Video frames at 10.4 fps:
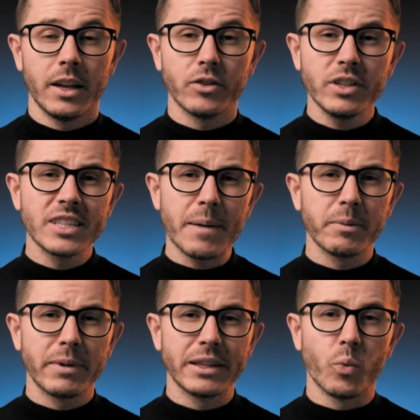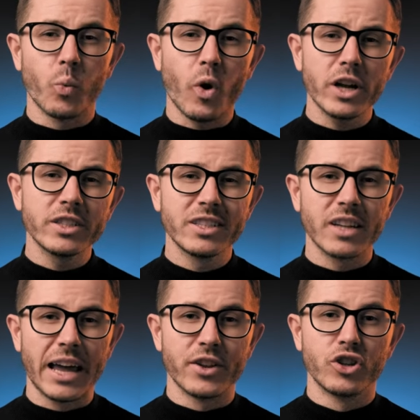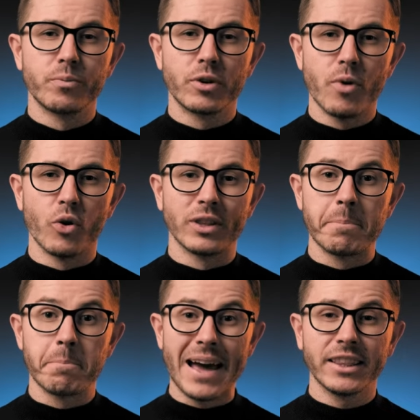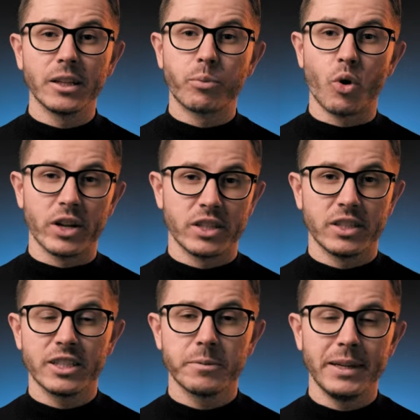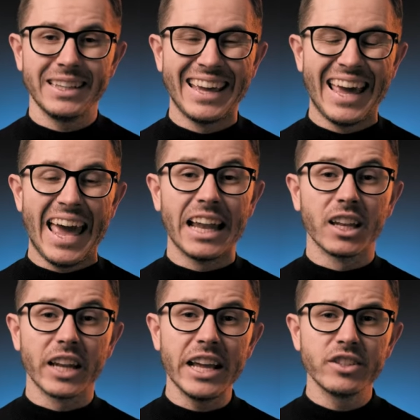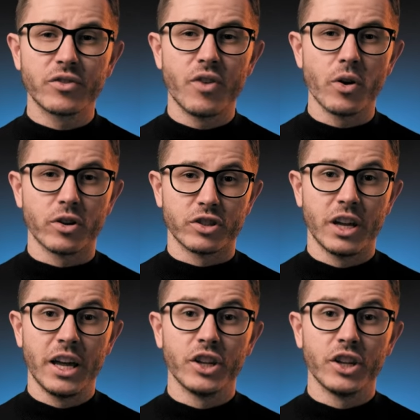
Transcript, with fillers: Now, this supplement was designed to promote mental processing speed and laser focus